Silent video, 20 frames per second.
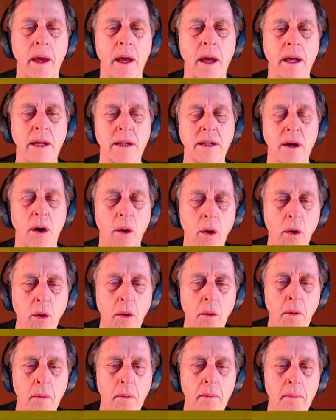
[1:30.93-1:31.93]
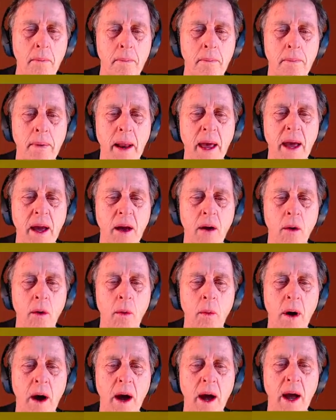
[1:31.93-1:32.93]
So all black or
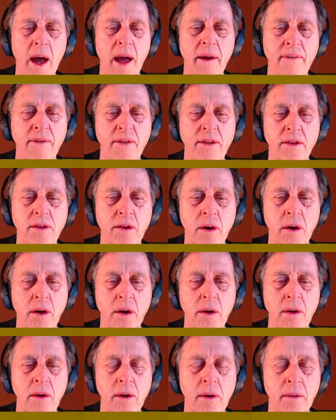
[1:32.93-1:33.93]
white have to do,